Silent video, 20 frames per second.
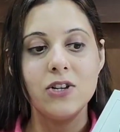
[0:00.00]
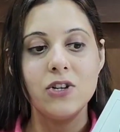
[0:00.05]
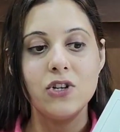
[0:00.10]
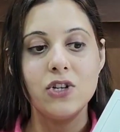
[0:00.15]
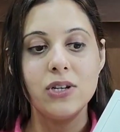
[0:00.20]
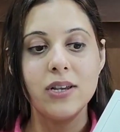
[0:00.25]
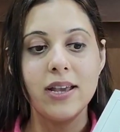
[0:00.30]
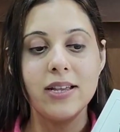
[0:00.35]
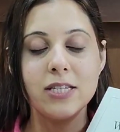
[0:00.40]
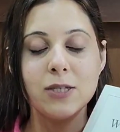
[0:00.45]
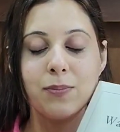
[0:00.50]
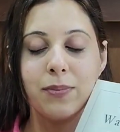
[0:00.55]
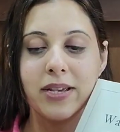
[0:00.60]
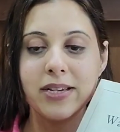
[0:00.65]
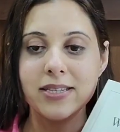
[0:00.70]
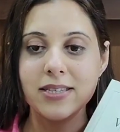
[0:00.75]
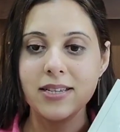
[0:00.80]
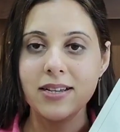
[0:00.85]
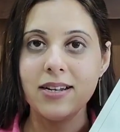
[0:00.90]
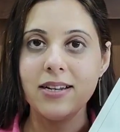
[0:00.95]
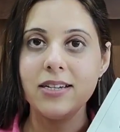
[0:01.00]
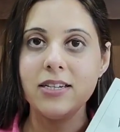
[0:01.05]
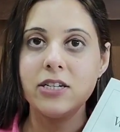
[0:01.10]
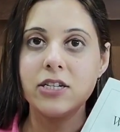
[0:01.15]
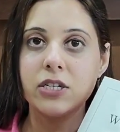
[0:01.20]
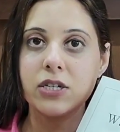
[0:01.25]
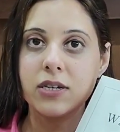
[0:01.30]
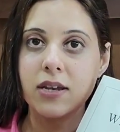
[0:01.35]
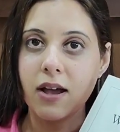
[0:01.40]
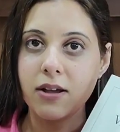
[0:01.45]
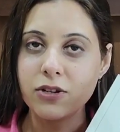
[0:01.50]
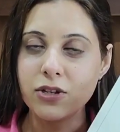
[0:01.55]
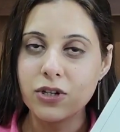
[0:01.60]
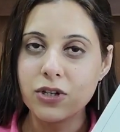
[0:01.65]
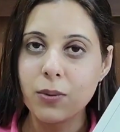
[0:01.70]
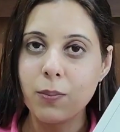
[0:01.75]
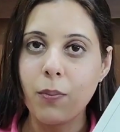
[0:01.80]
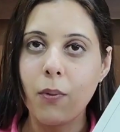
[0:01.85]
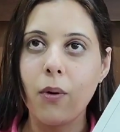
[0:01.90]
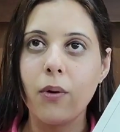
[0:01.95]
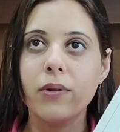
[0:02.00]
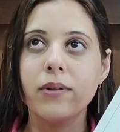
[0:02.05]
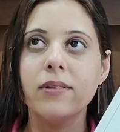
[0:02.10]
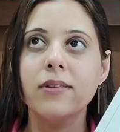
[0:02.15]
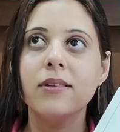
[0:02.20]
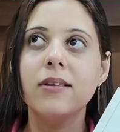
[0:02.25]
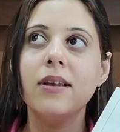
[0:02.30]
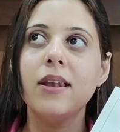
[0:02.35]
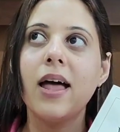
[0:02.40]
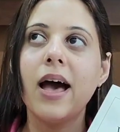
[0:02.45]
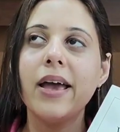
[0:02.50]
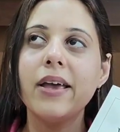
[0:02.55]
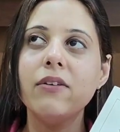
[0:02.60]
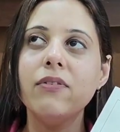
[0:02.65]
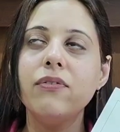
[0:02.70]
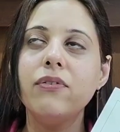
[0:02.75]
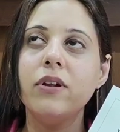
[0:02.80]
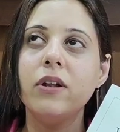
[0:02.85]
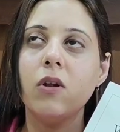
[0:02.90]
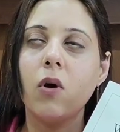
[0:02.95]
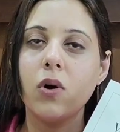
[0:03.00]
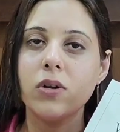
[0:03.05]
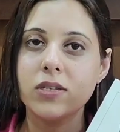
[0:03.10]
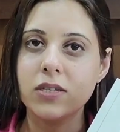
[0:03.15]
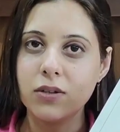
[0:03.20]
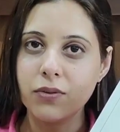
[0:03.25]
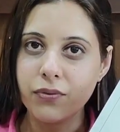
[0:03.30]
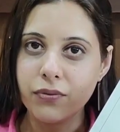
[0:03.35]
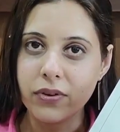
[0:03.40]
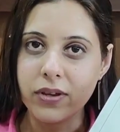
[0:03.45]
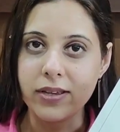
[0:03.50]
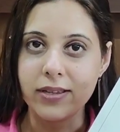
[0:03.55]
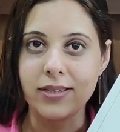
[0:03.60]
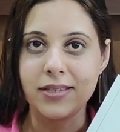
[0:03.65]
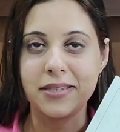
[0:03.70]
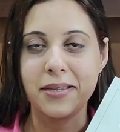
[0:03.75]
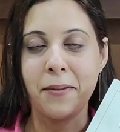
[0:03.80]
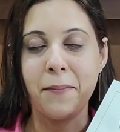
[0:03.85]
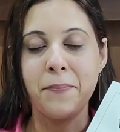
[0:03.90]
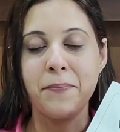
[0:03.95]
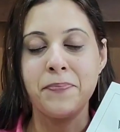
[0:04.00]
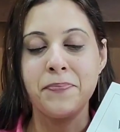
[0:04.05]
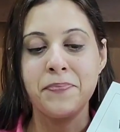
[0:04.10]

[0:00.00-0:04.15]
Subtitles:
She has basically touched upon the life philosophies